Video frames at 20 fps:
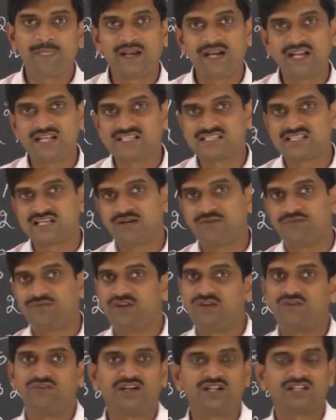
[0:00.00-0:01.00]
that is the
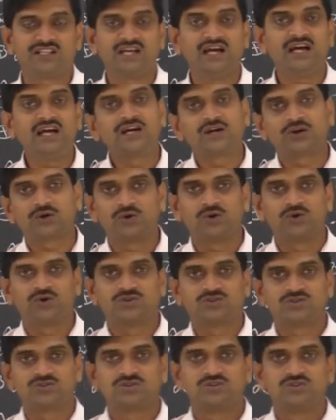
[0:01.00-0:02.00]
weaving the
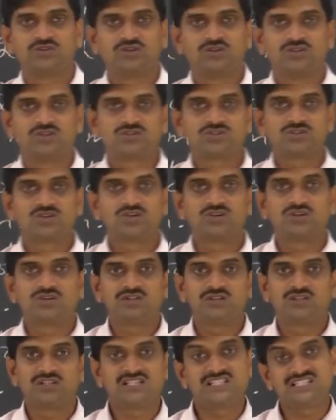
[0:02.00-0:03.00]
cloth.
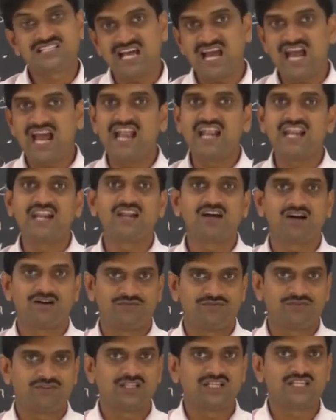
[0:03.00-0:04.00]
So this is the end
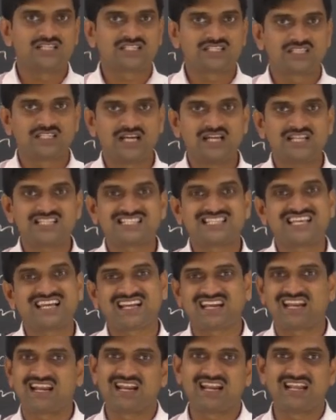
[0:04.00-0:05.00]
of this, the
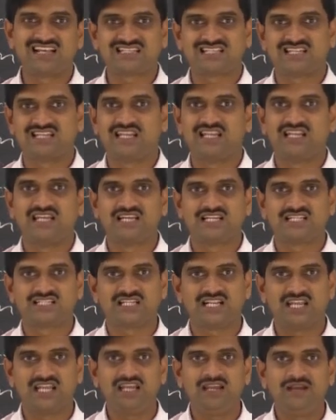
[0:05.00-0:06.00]
second lesson in
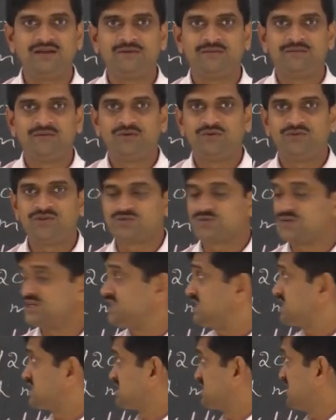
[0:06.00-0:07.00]
history, which
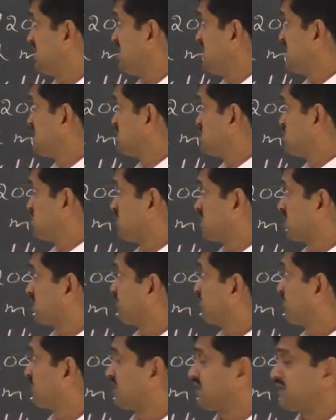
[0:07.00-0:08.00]
one is the
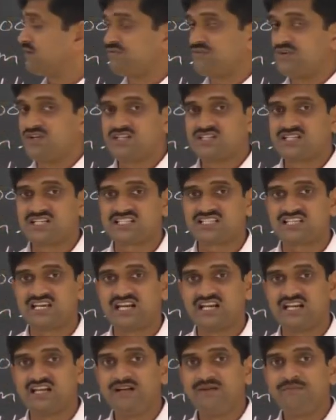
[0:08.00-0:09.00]
geographical features
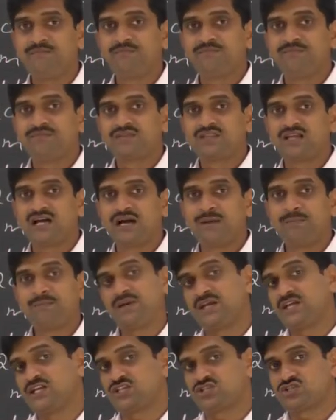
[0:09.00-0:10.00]
and the
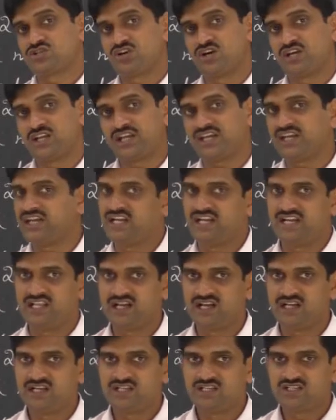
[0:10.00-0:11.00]
prehistoric
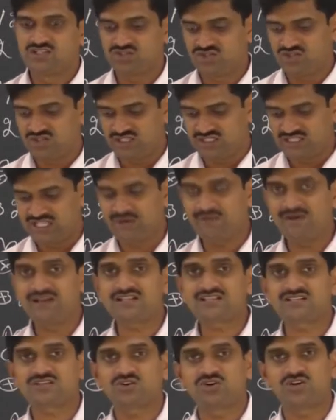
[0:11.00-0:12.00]
India. So there
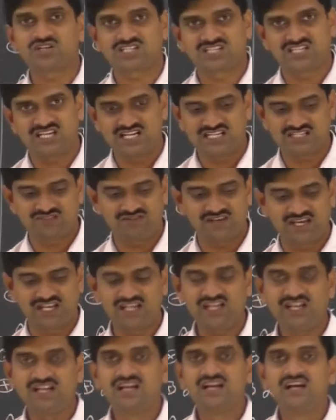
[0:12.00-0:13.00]
were questions
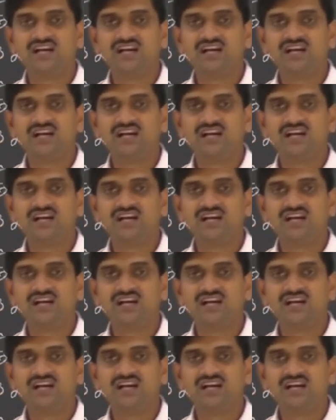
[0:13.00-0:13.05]
were